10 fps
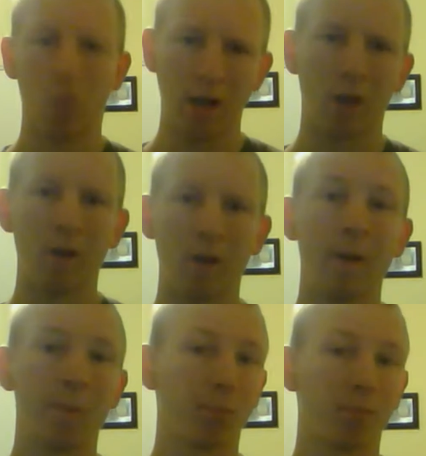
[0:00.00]
Well,
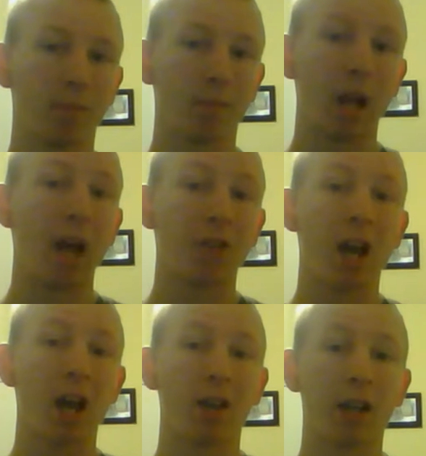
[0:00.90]
I've
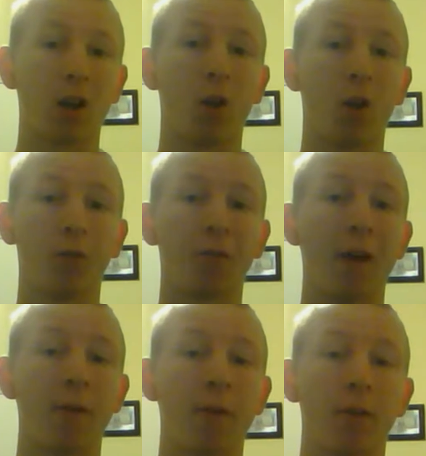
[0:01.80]
got like over
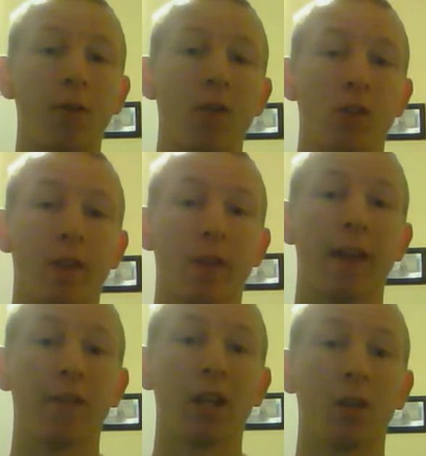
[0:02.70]
500 views on
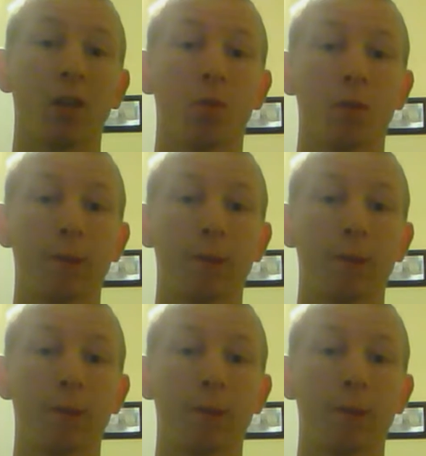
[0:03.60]
that video